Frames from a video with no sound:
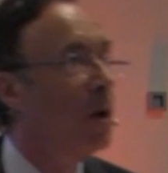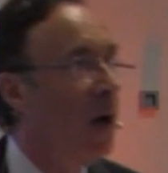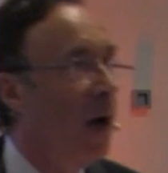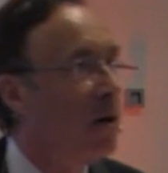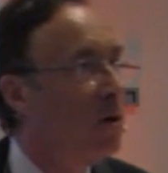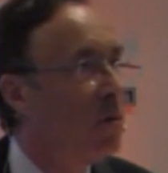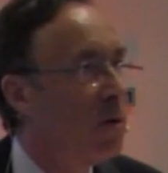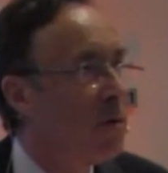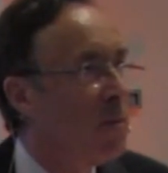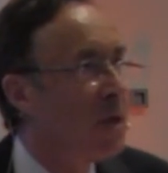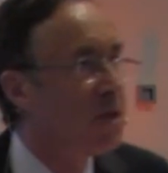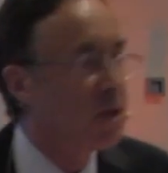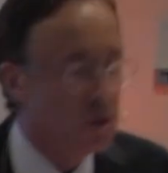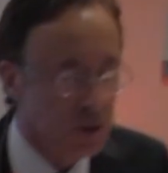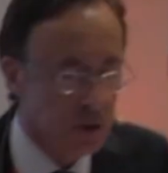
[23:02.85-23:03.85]
I got one of my
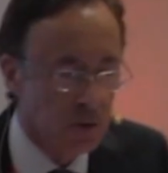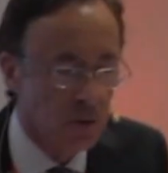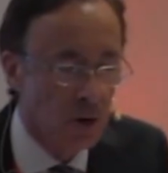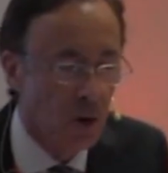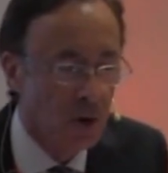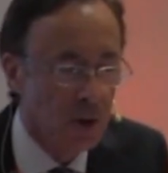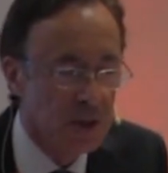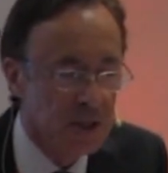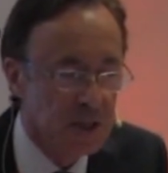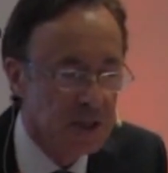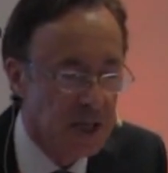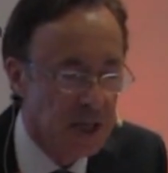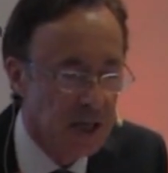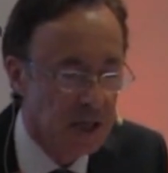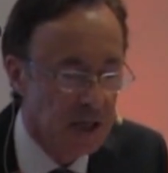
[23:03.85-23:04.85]
surgical colleagues to
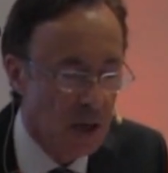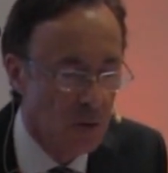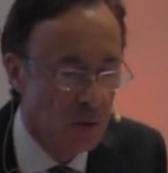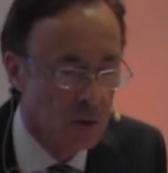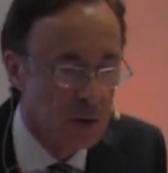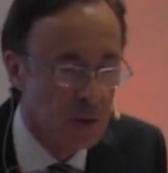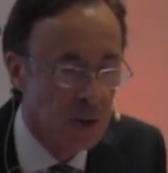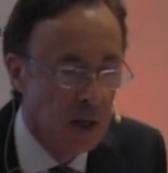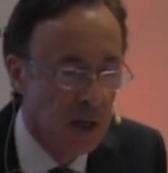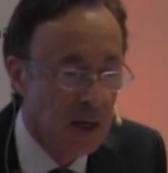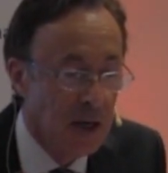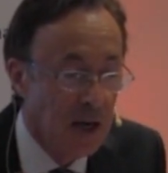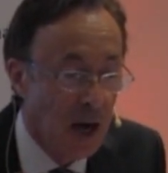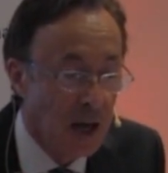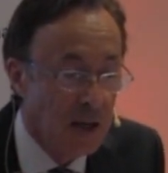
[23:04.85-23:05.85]
take it out.
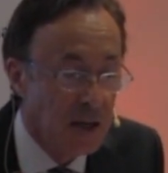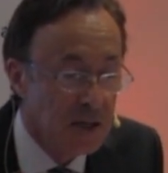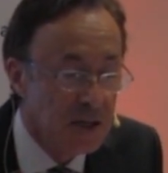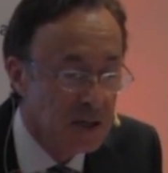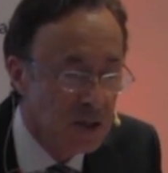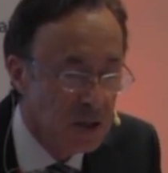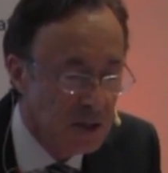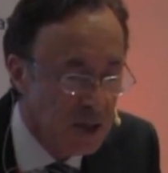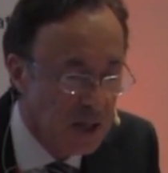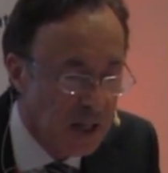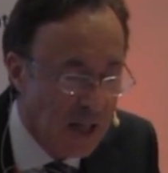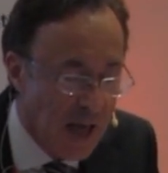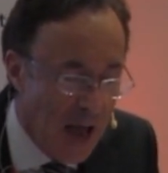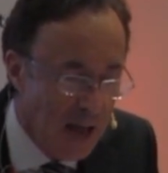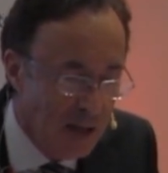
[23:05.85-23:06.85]
And the
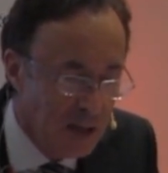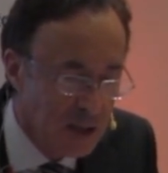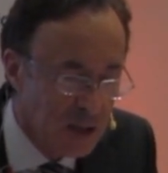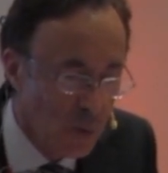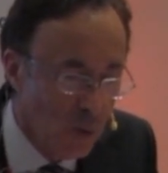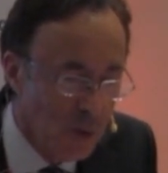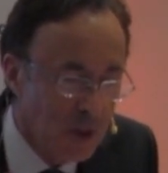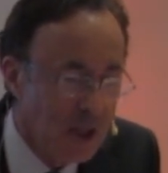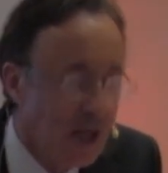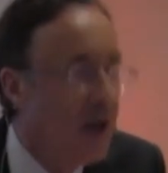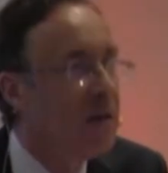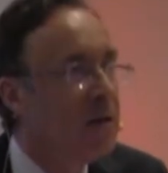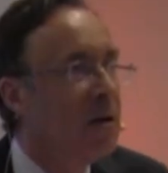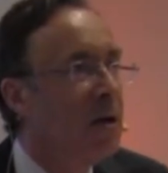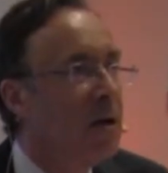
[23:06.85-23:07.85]
swollen gland,
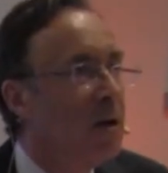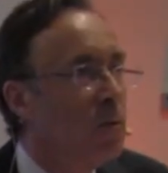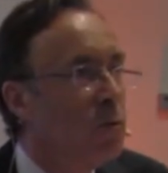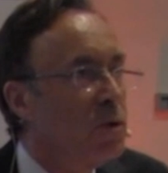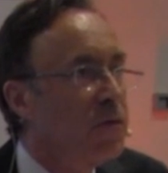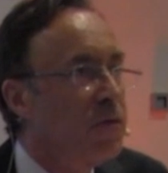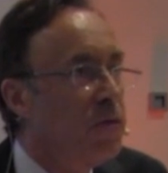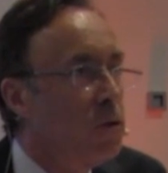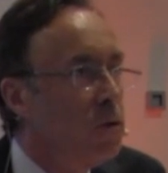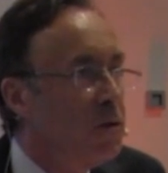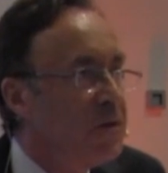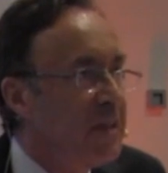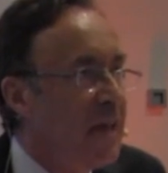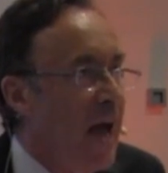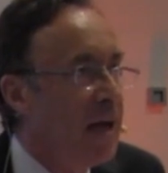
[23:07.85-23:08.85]
was full
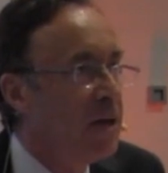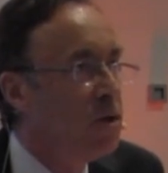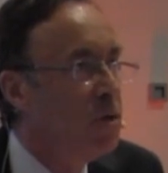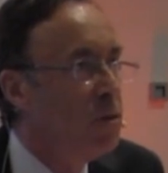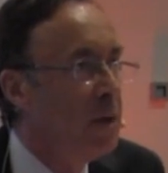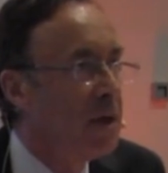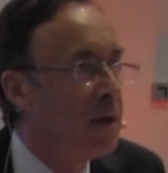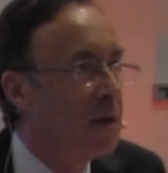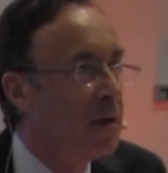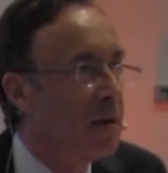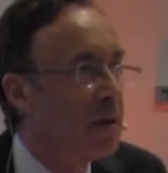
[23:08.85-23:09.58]
of tattoo ink.